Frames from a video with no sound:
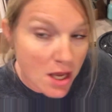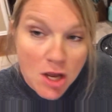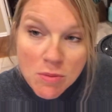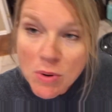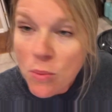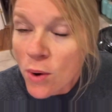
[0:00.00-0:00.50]

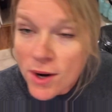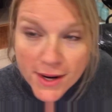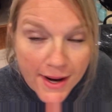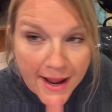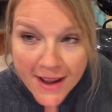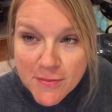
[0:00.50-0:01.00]
but
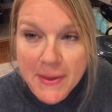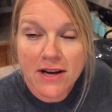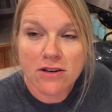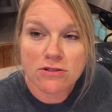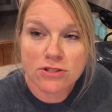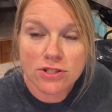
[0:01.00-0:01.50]
1.5
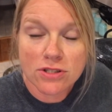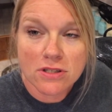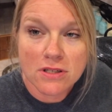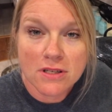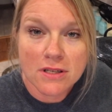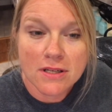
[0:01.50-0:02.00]
pouch
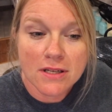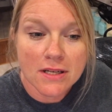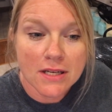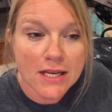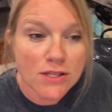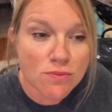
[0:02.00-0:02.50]

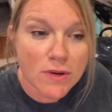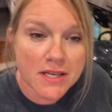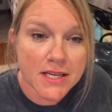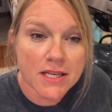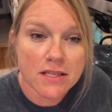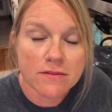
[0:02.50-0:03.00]
is
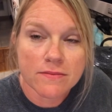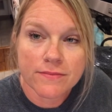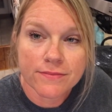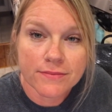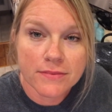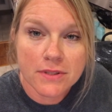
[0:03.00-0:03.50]
runny.
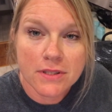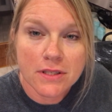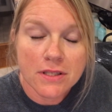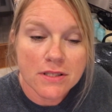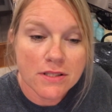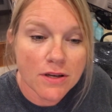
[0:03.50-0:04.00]

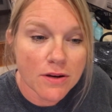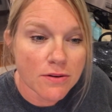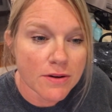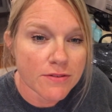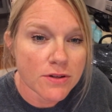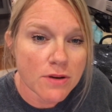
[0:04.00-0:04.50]
So
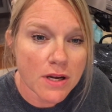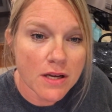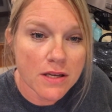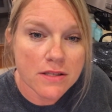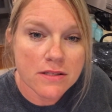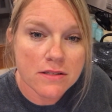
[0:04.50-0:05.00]
if you
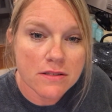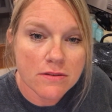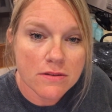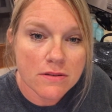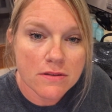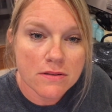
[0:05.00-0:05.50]
guys
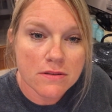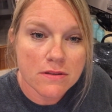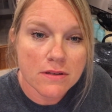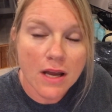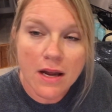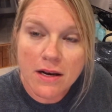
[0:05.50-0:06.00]

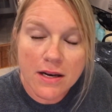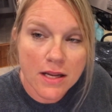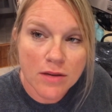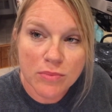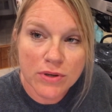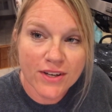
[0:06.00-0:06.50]
got any
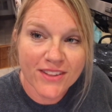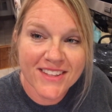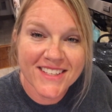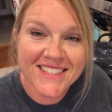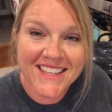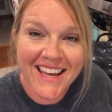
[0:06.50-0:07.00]
input on
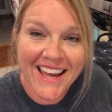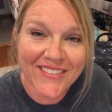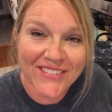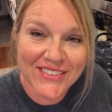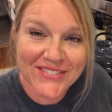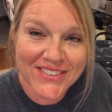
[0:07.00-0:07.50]
this, I
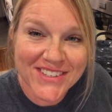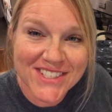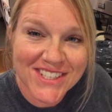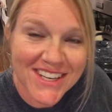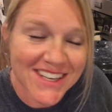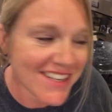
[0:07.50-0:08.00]
would
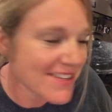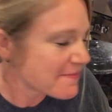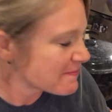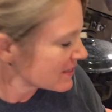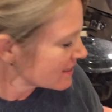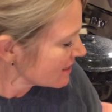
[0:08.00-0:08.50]
appreciate it.
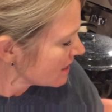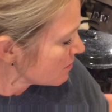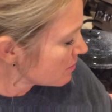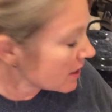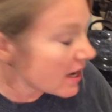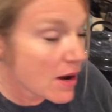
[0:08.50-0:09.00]

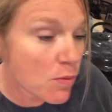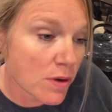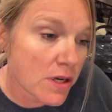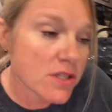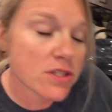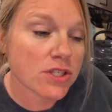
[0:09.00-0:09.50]
But I
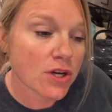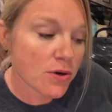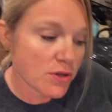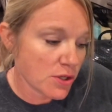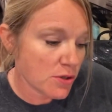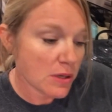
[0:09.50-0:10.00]
wanted to show
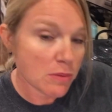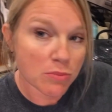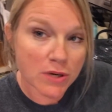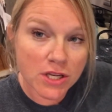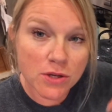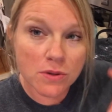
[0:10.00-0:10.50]
you and
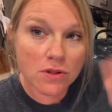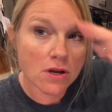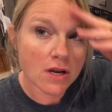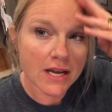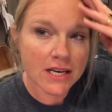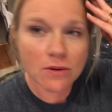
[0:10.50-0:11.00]
bring you
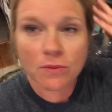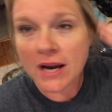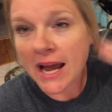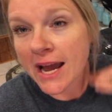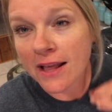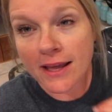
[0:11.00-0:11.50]
along. I didn't want
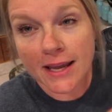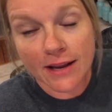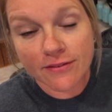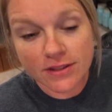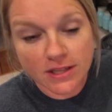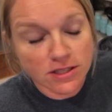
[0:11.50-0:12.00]
to act like
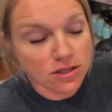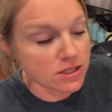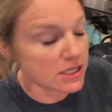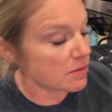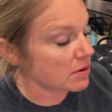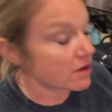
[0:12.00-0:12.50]
everything turned
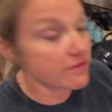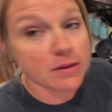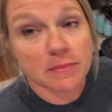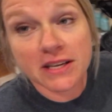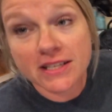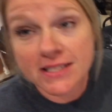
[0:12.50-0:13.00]
out perfect,
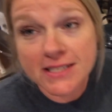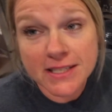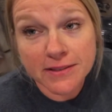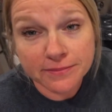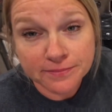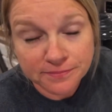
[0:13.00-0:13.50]
because it
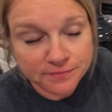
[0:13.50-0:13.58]
didn't.